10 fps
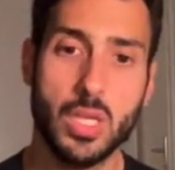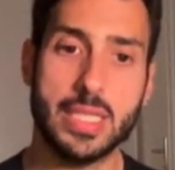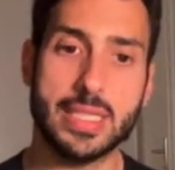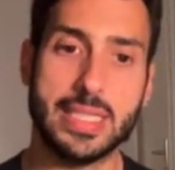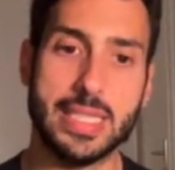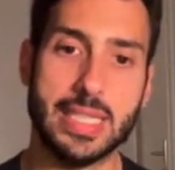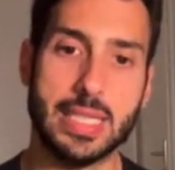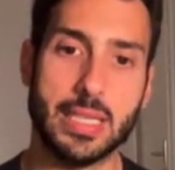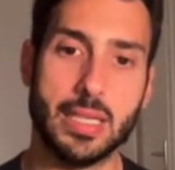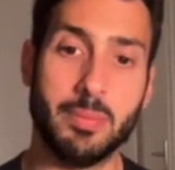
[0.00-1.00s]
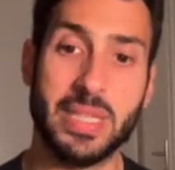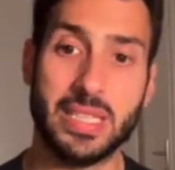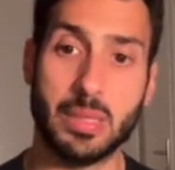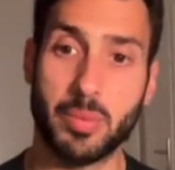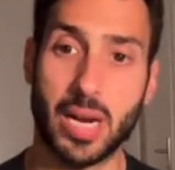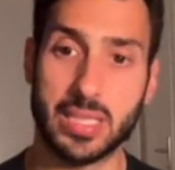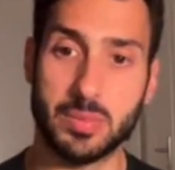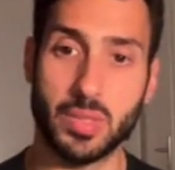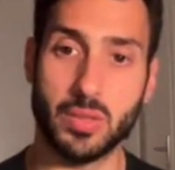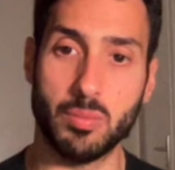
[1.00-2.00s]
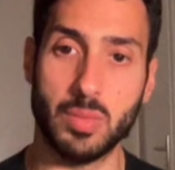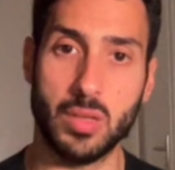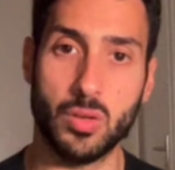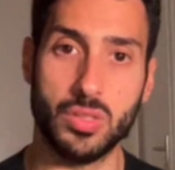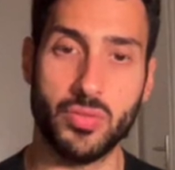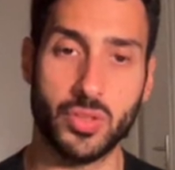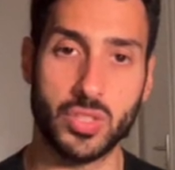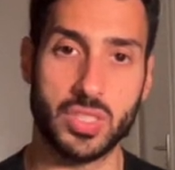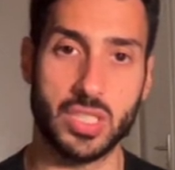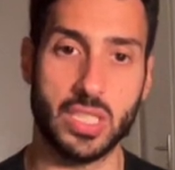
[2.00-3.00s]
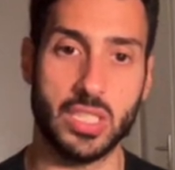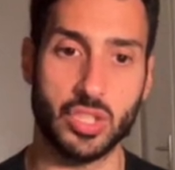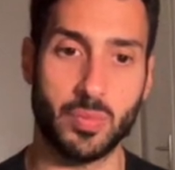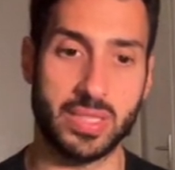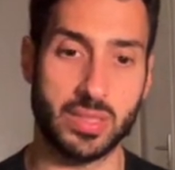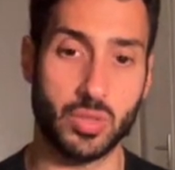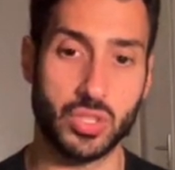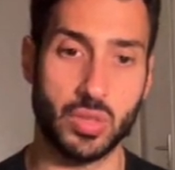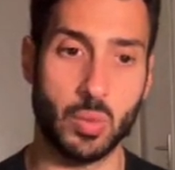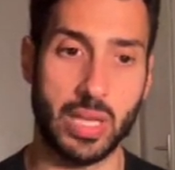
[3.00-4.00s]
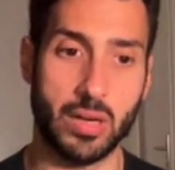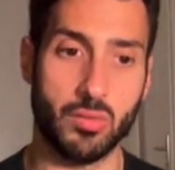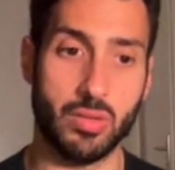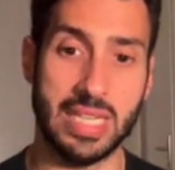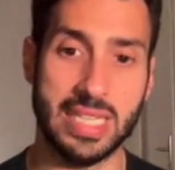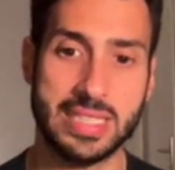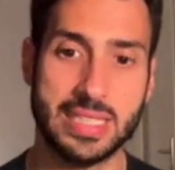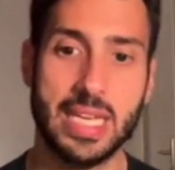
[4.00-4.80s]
the minting price, below the first initial price at which they were released.